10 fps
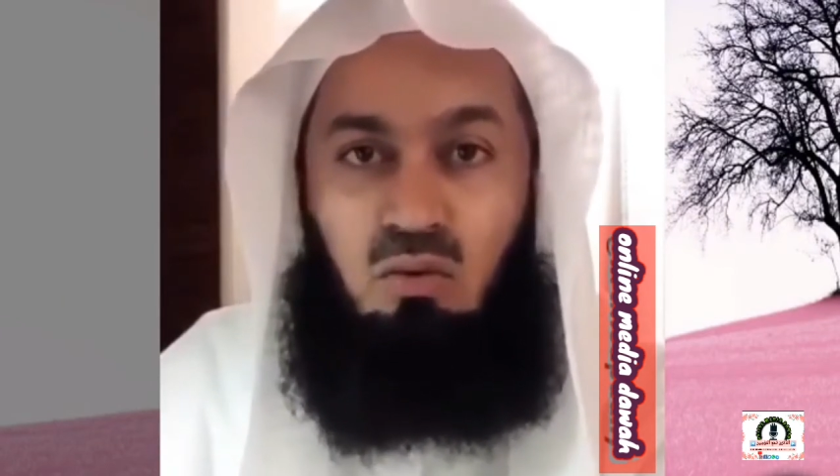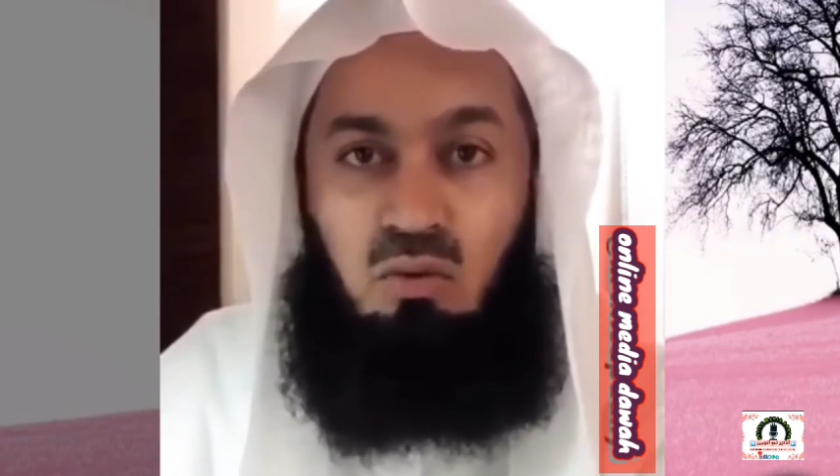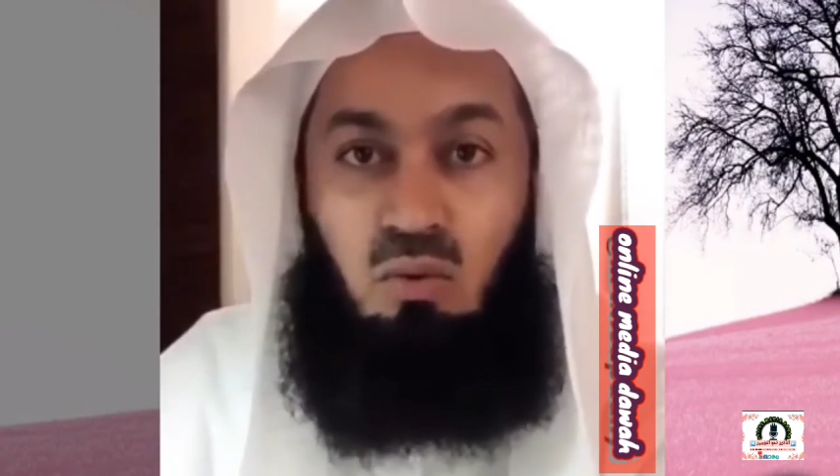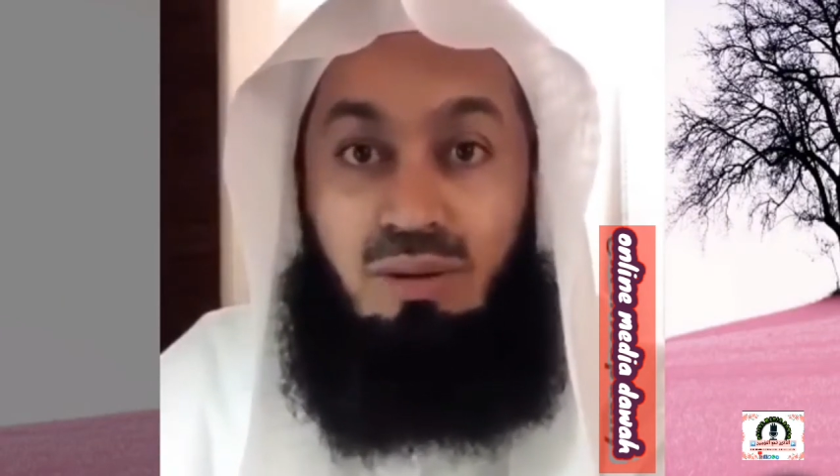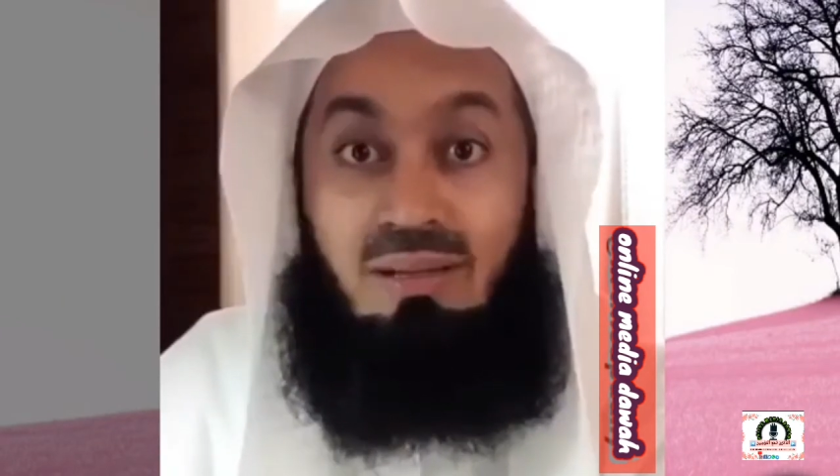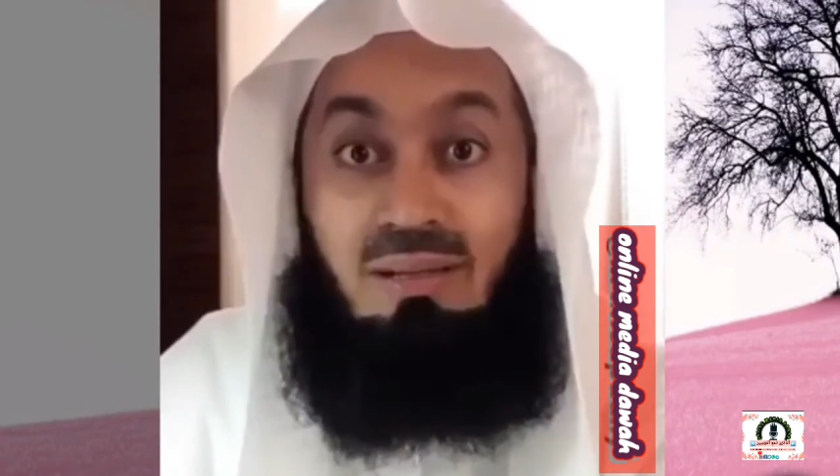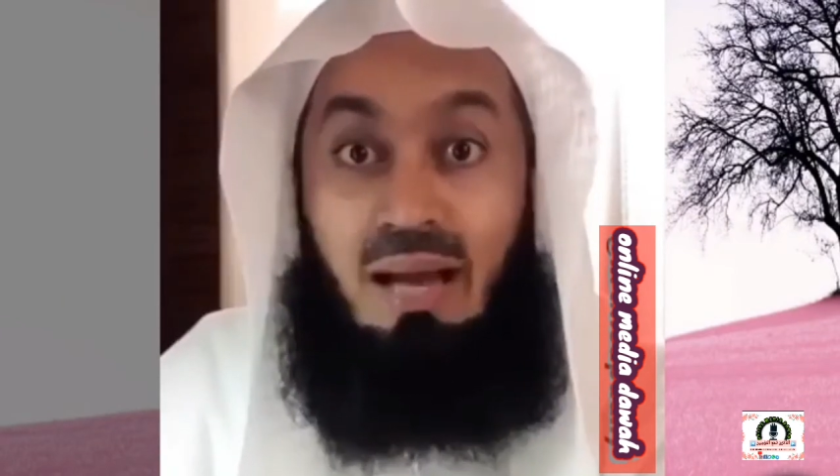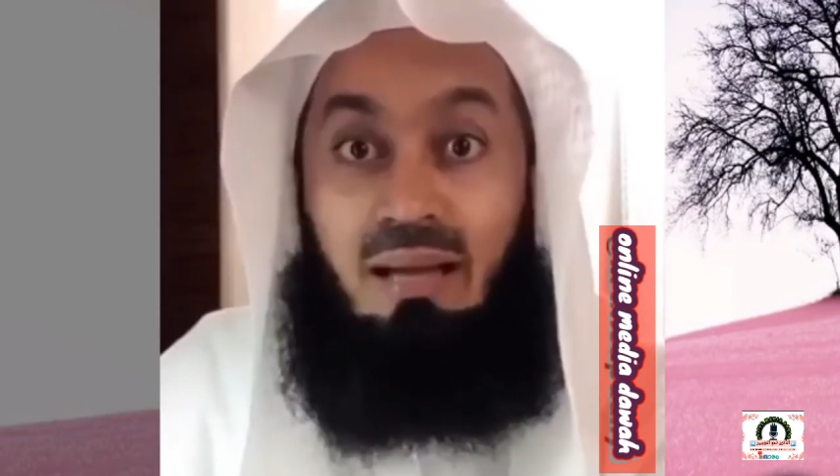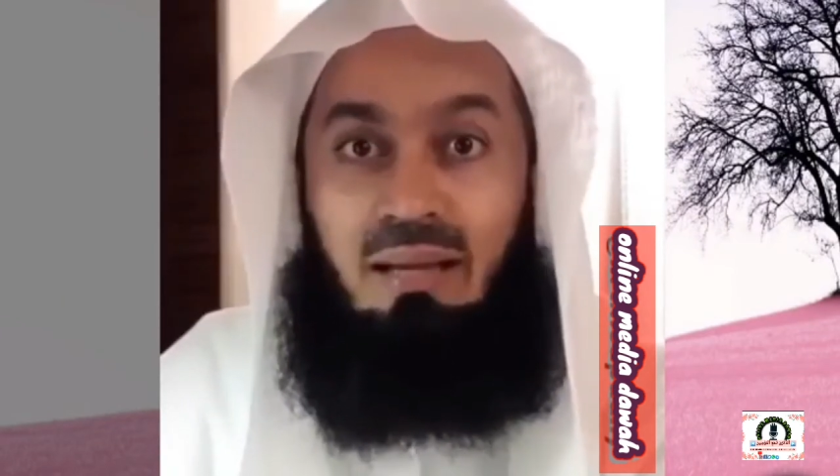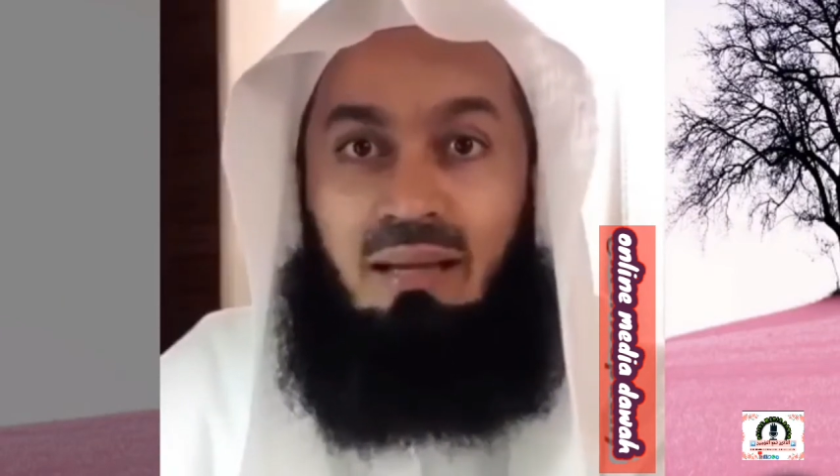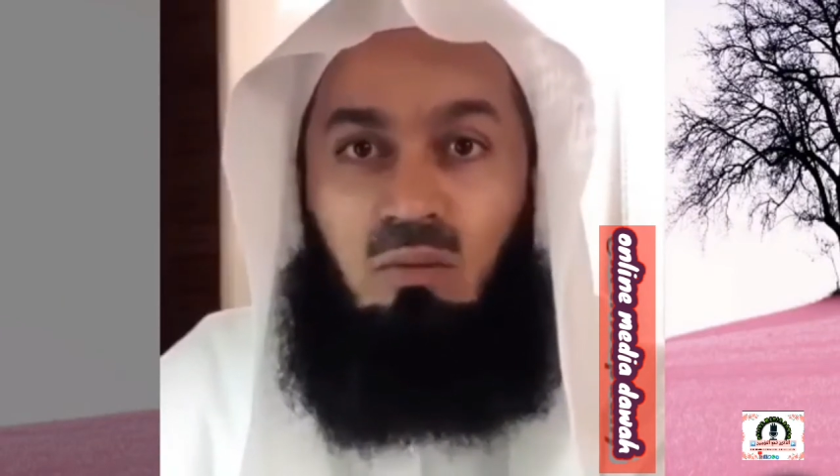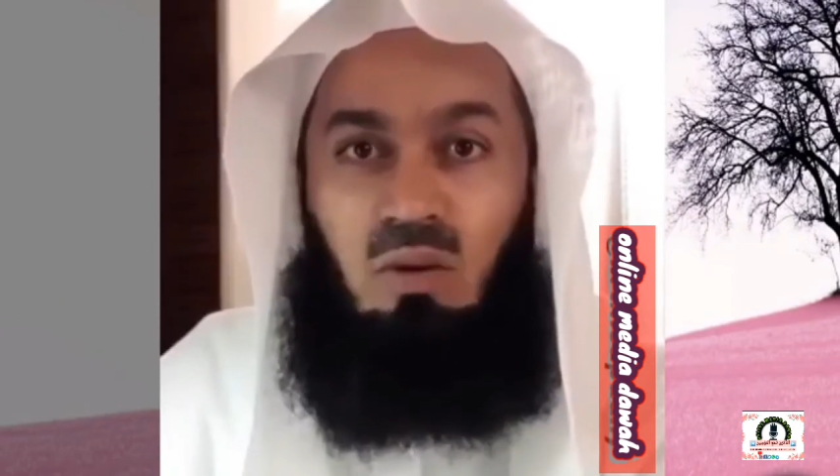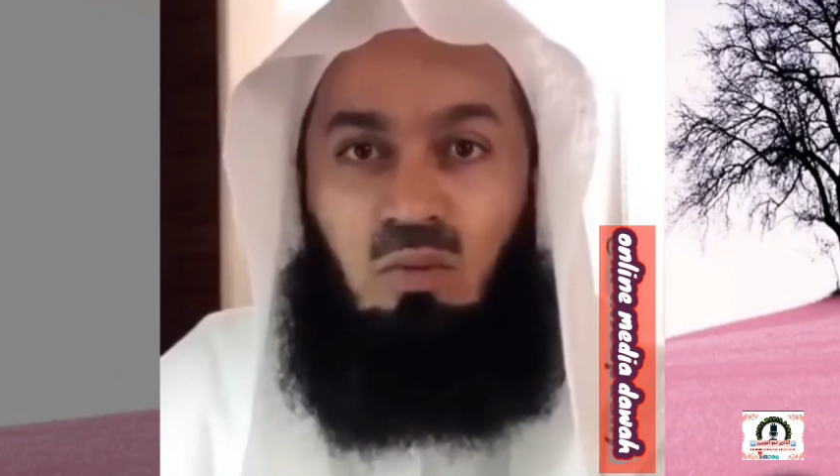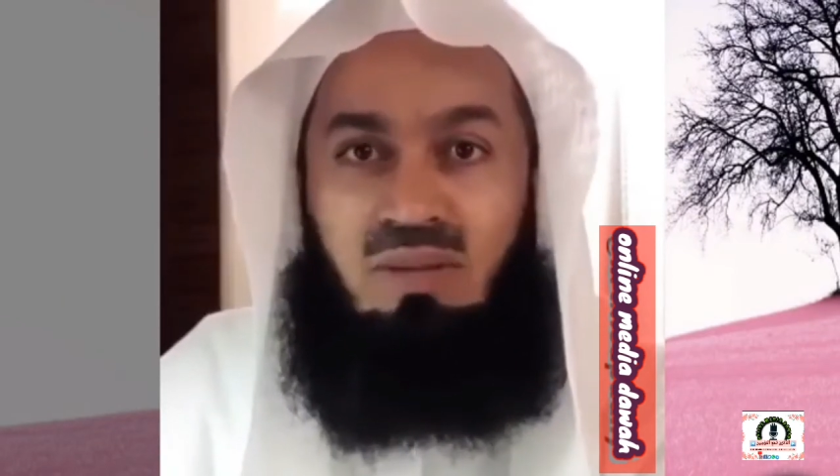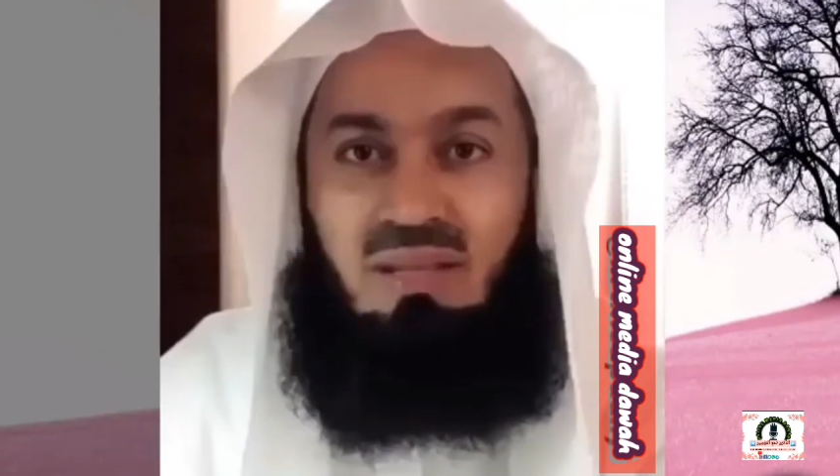through a sign.
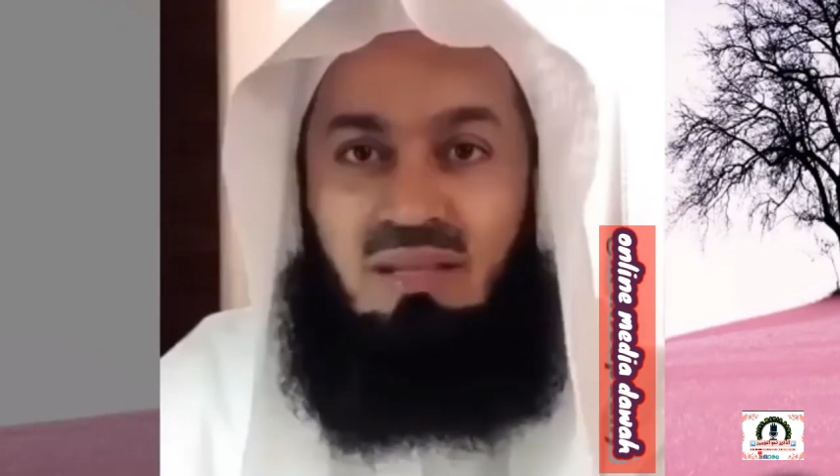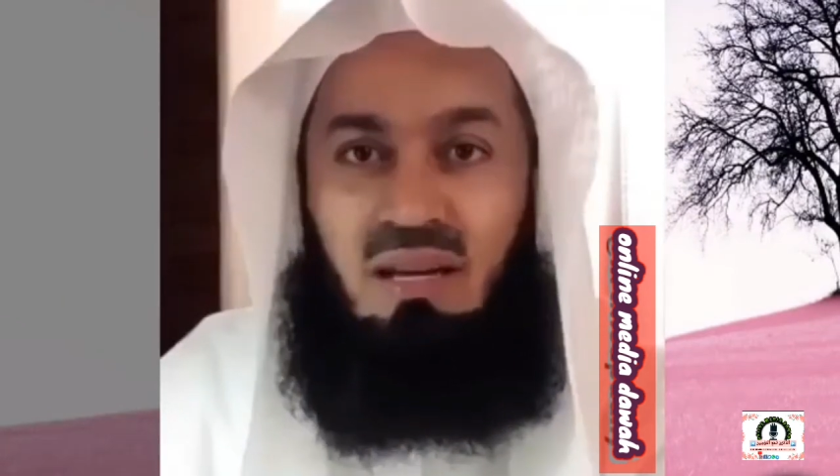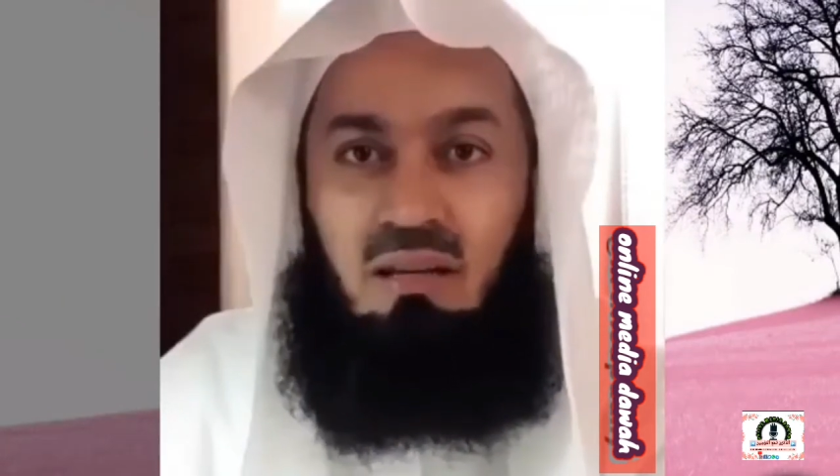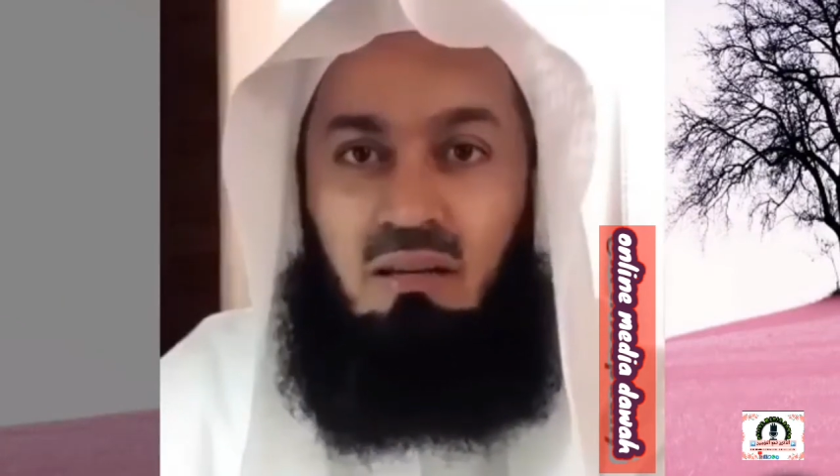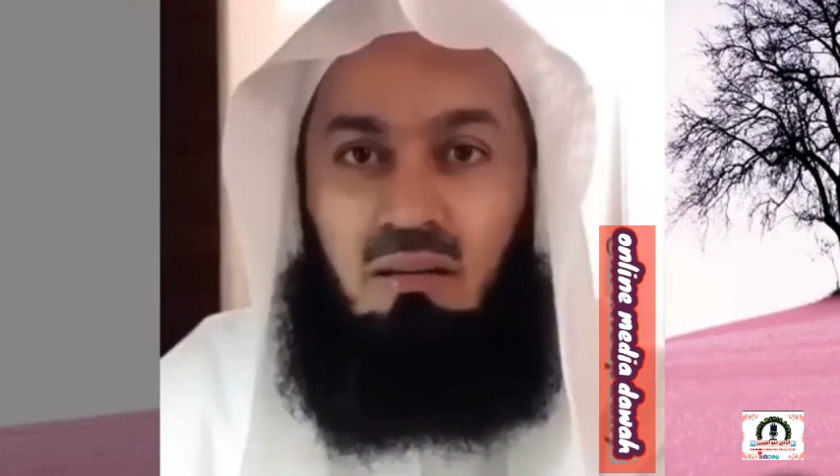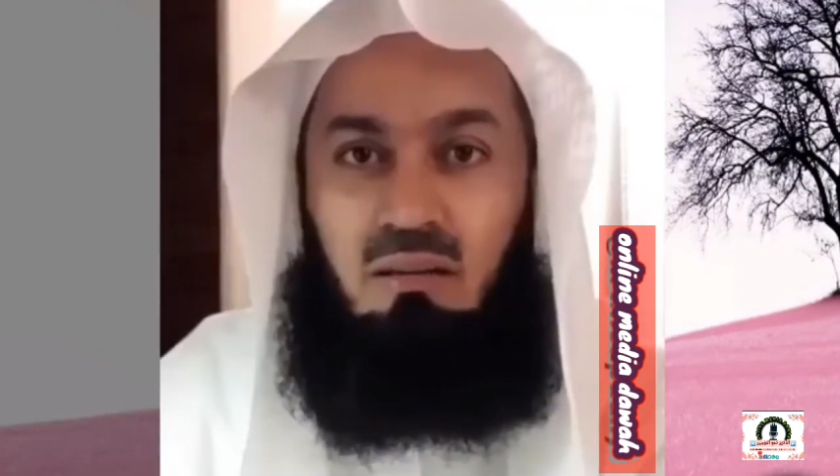What was the sign?